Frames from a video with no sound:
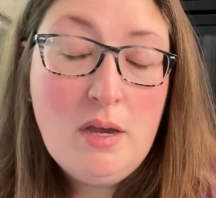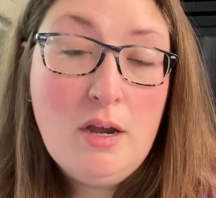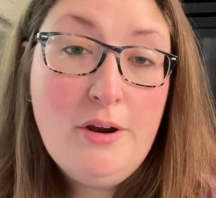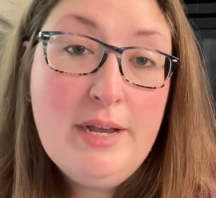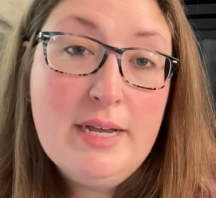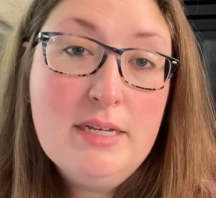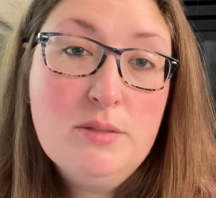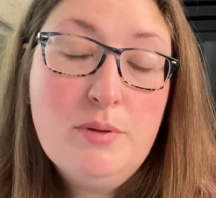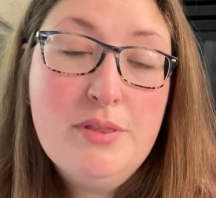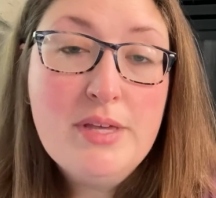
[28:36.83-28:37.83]
right, guys.
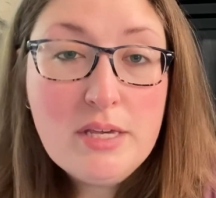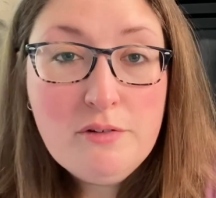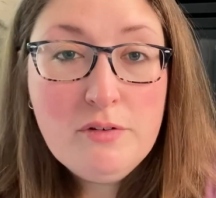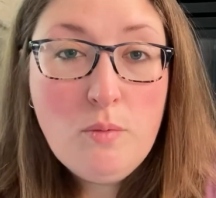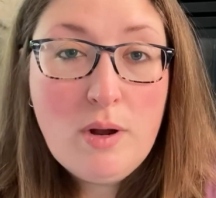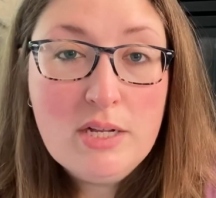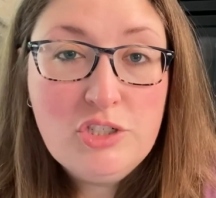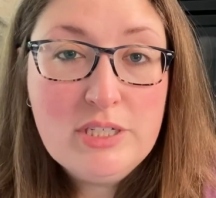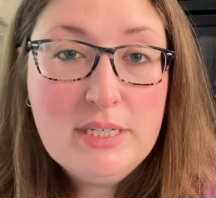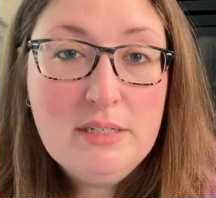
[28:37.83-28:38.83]
Well, thank you for
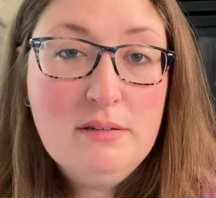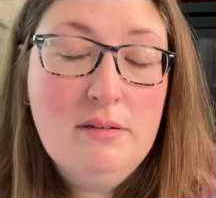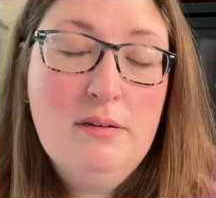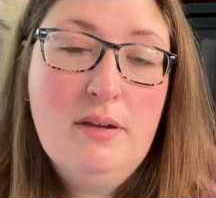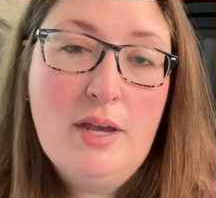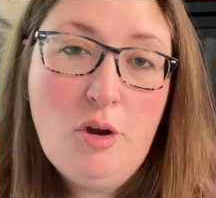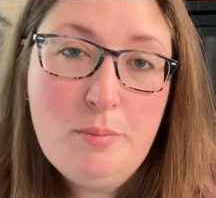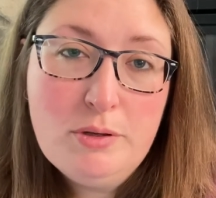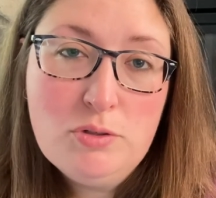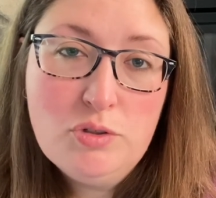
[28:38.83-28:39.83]
watching. I hope
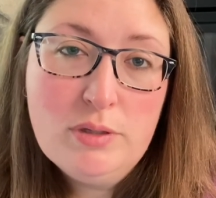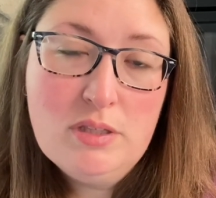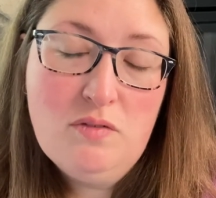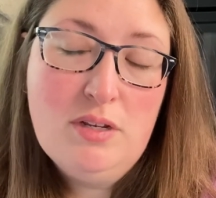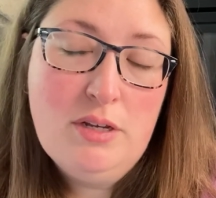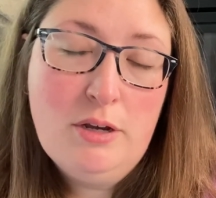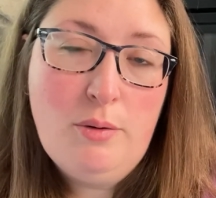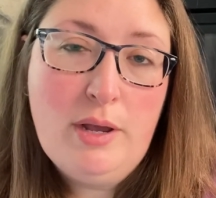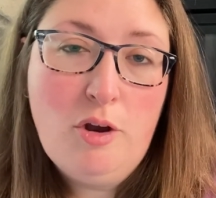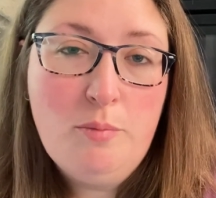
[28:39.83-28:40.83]
you enjoyed the video.
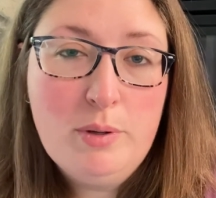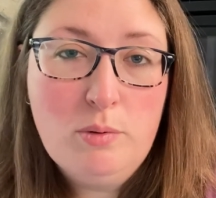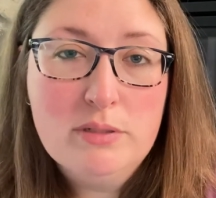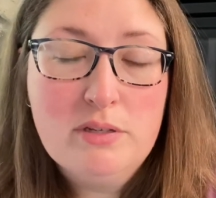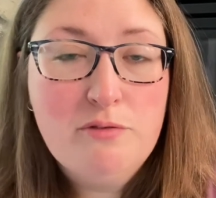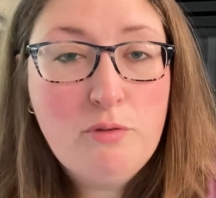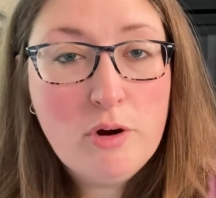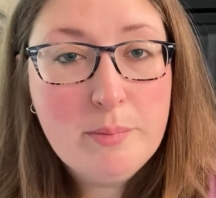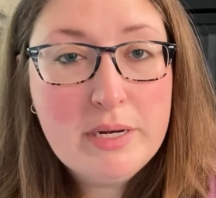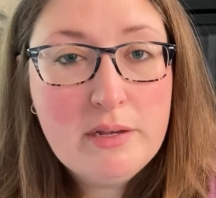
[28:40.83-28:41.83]
I hope it was
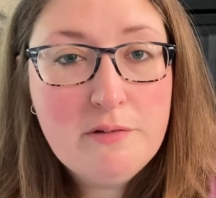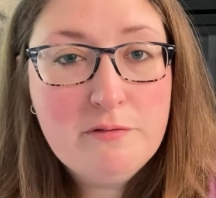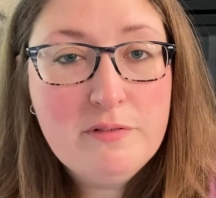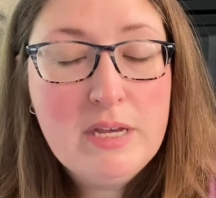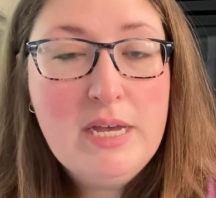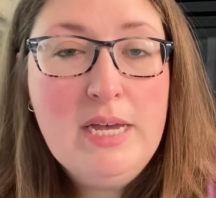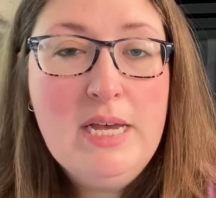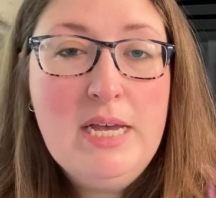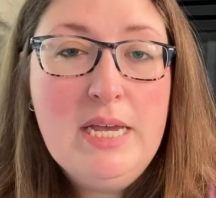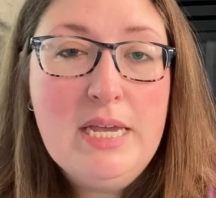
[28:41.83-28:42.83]
informative
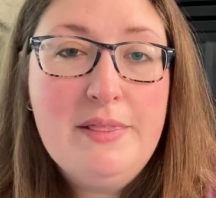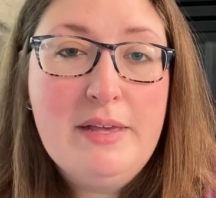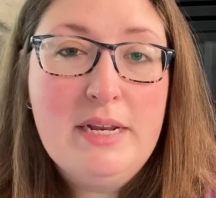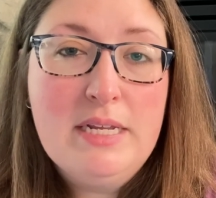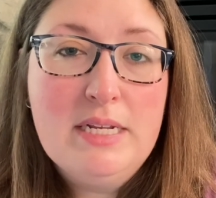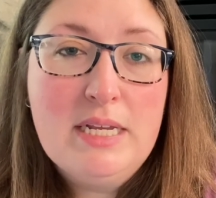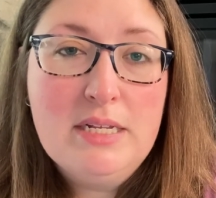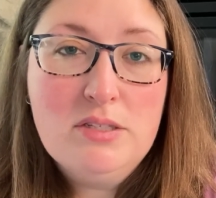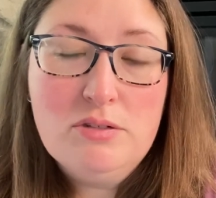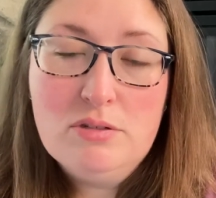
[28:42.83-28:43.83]
and that it
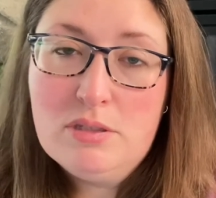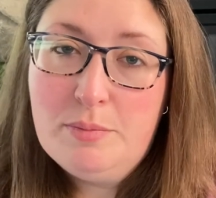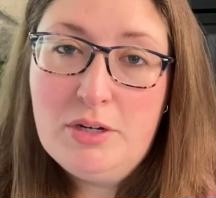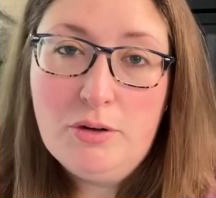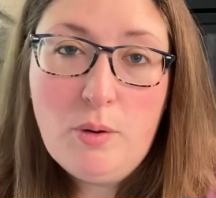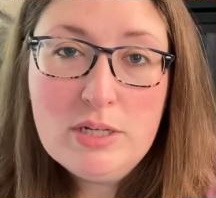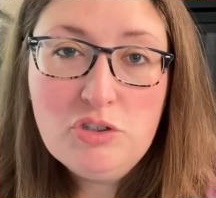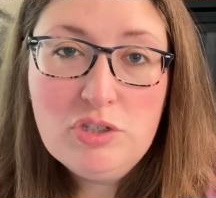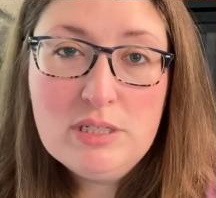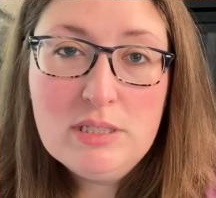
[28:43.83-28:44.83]
answered some of your
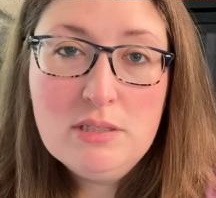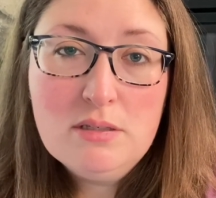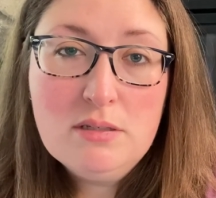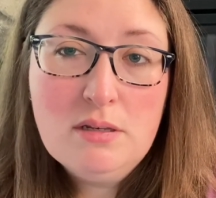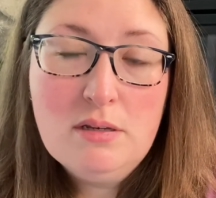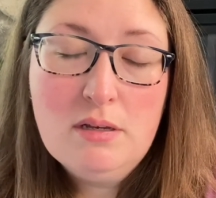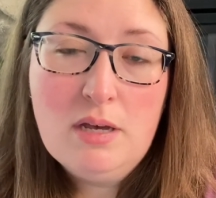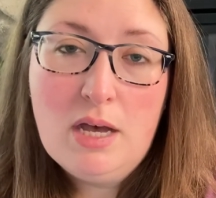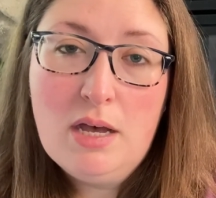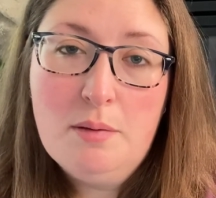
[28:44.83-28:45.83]
questions.
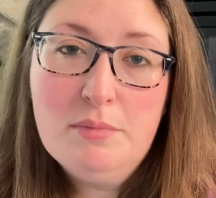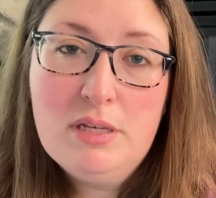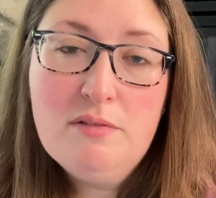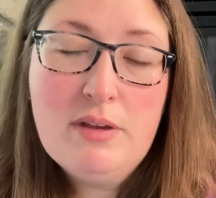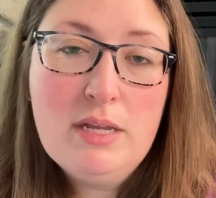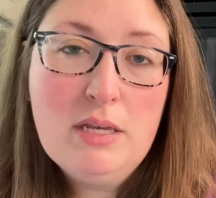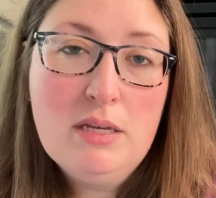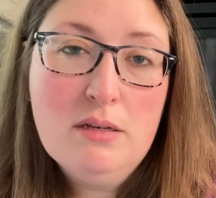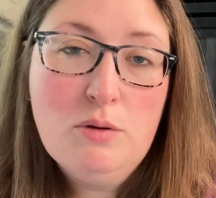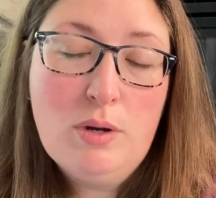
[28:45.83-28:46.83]
Leave
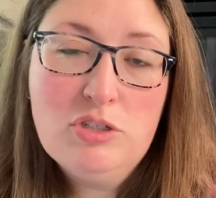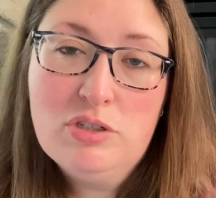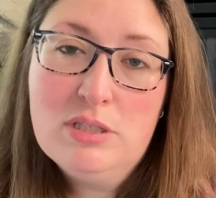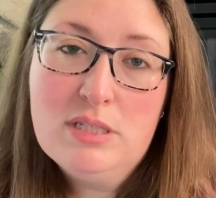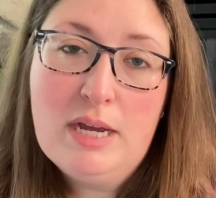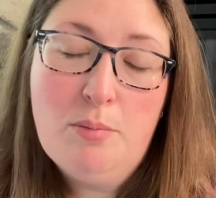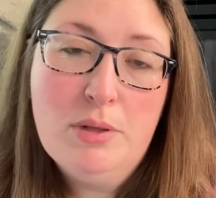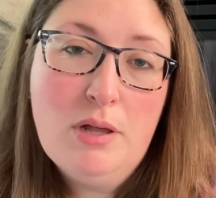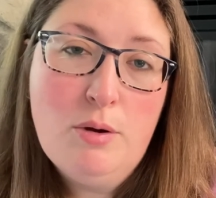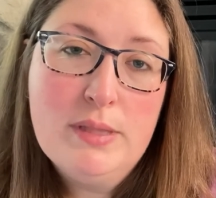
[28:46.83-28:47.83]
any questions down
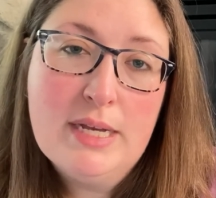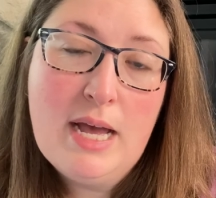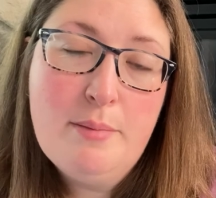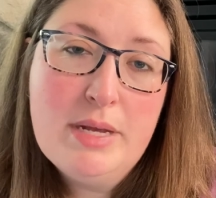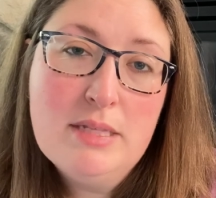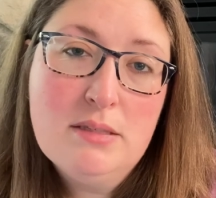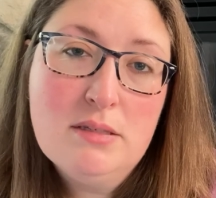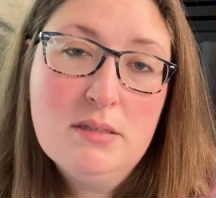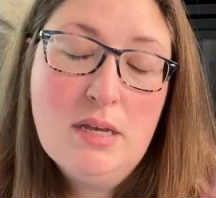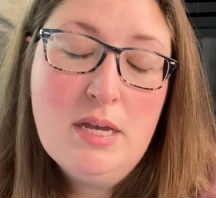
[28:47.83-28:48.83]
below in the
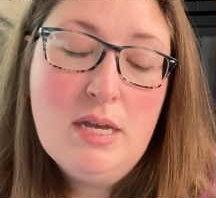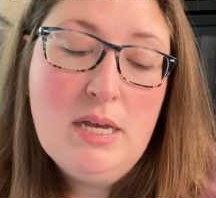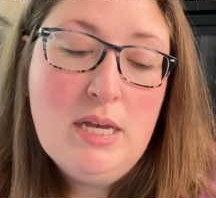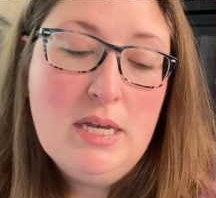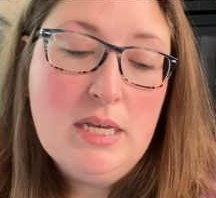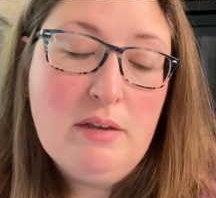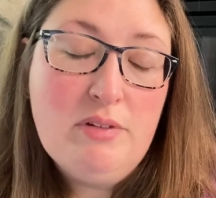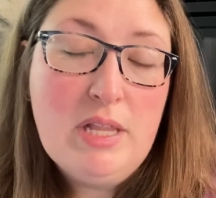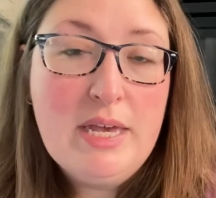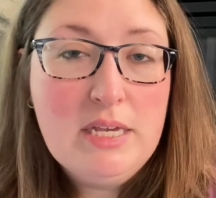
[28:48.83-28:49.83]
comments. Give a
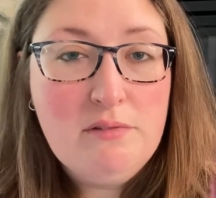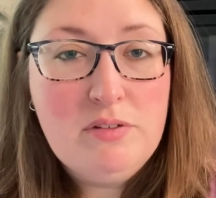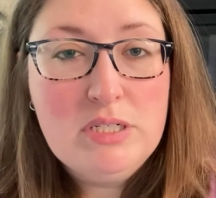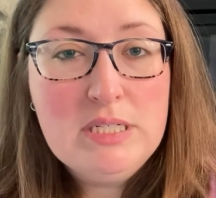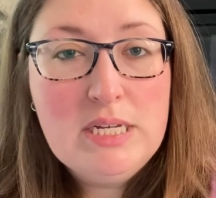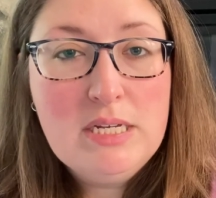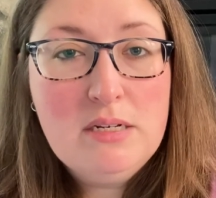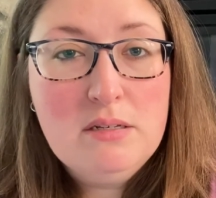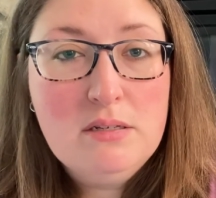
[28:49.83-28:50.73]
like if you did.